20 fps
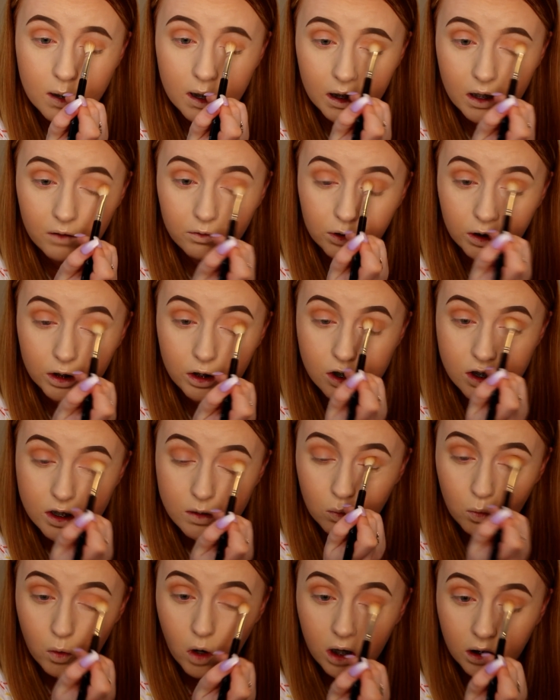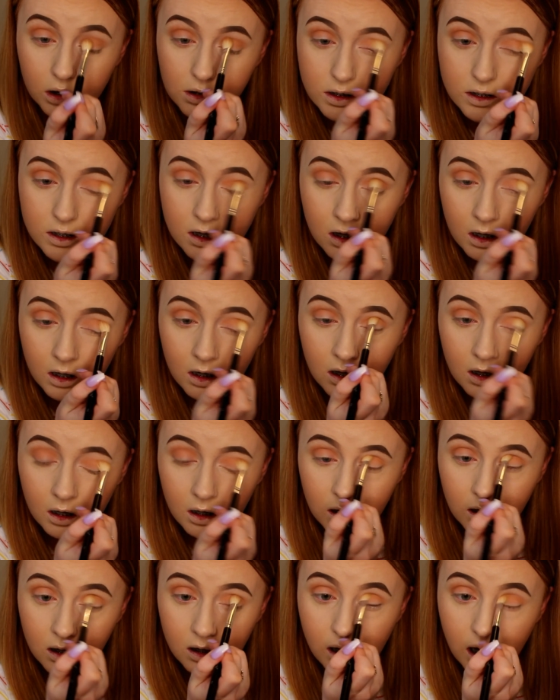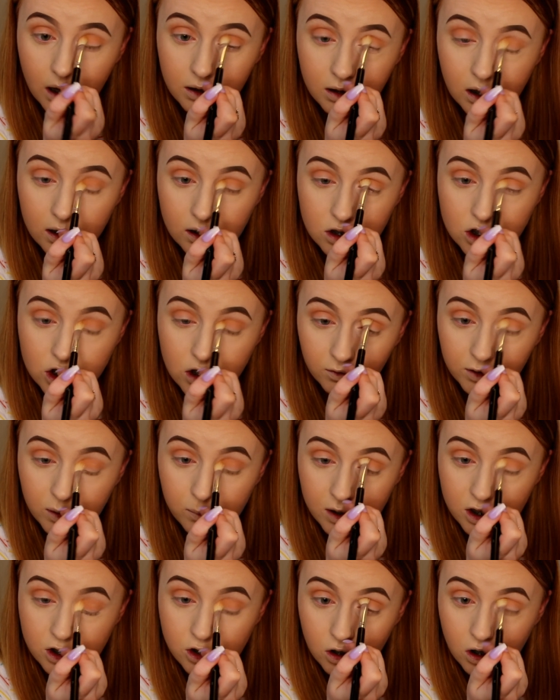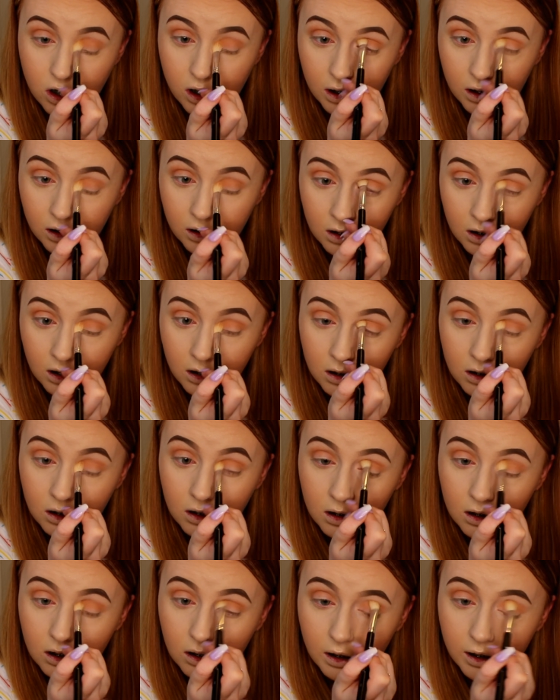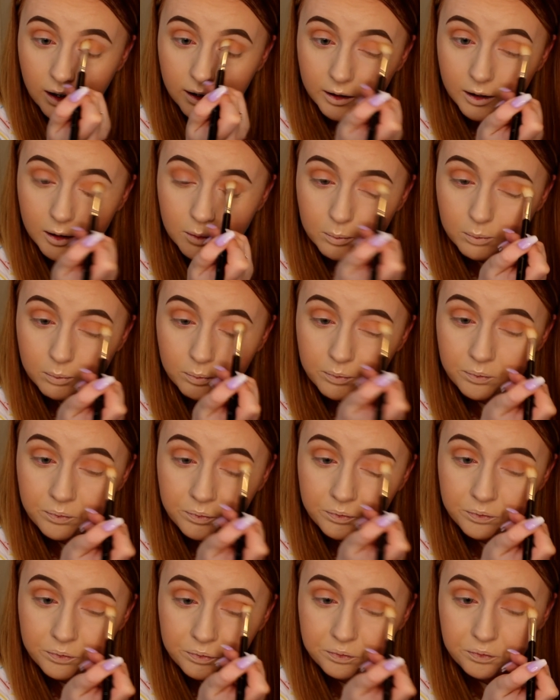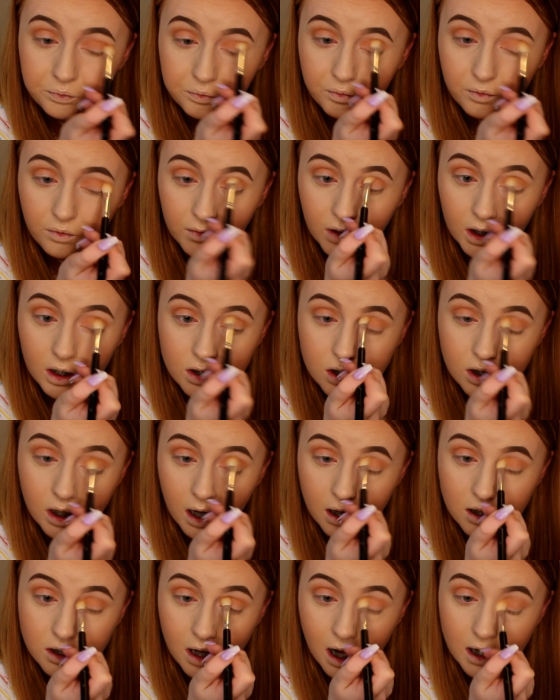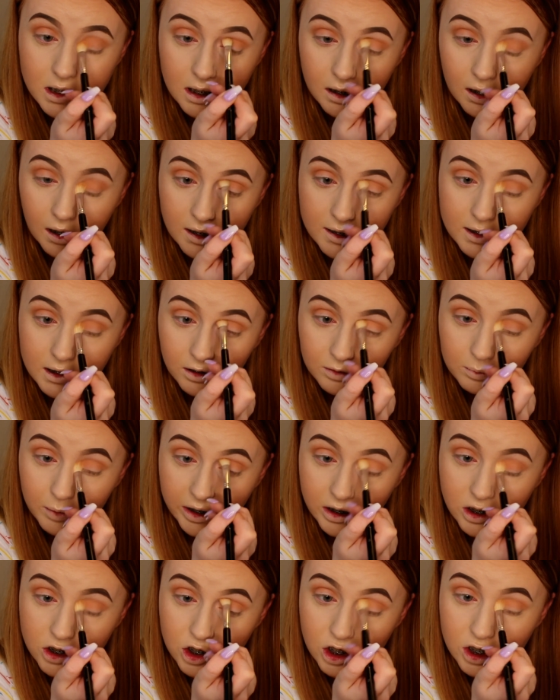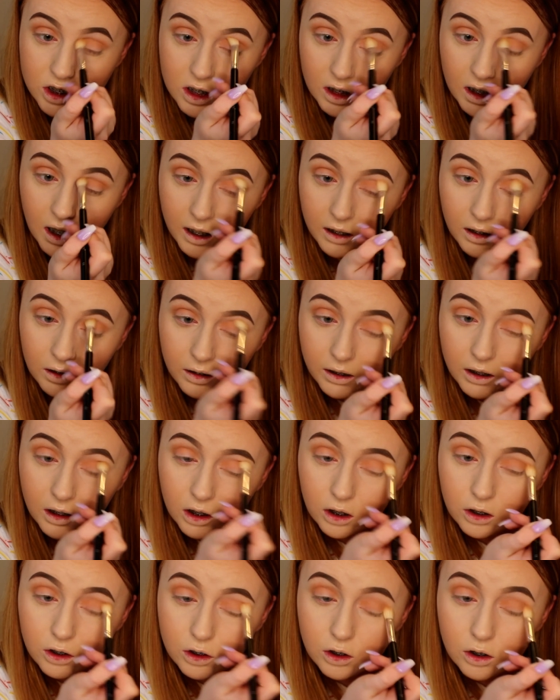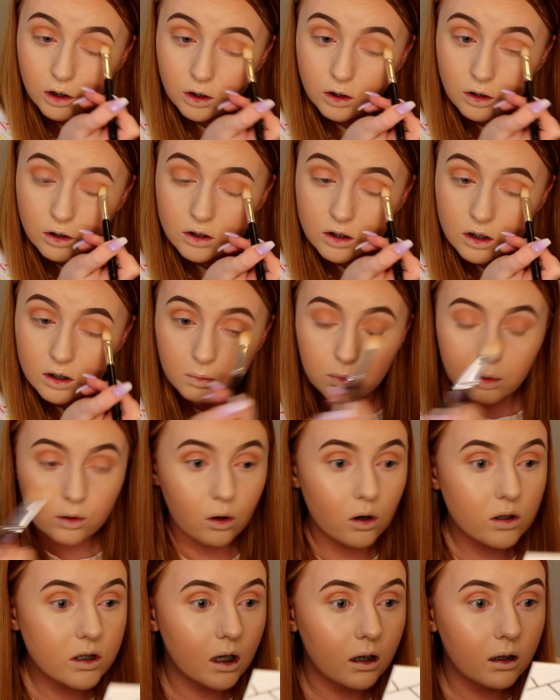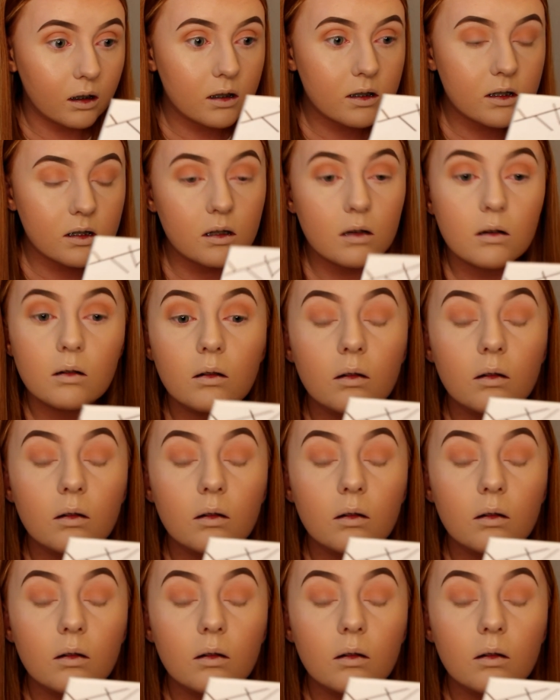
well. Like I've only used them once and then shoved them in a drawer. So yeah, so that's an idea of mine, is just to kind of like use products